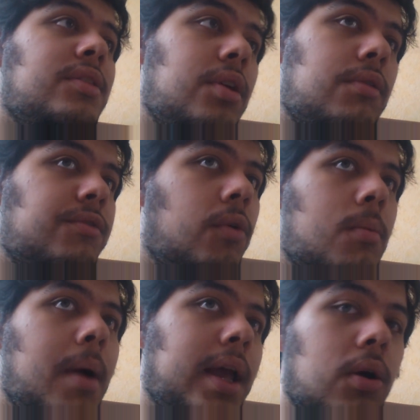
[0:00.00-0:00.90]

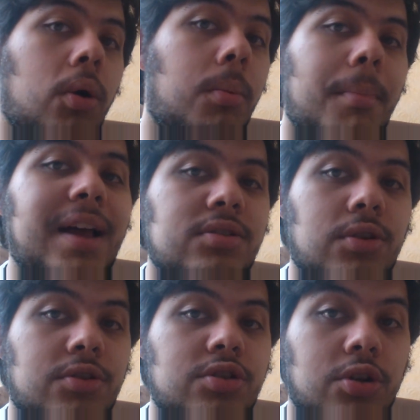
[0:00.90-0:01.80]
therefore my whole master's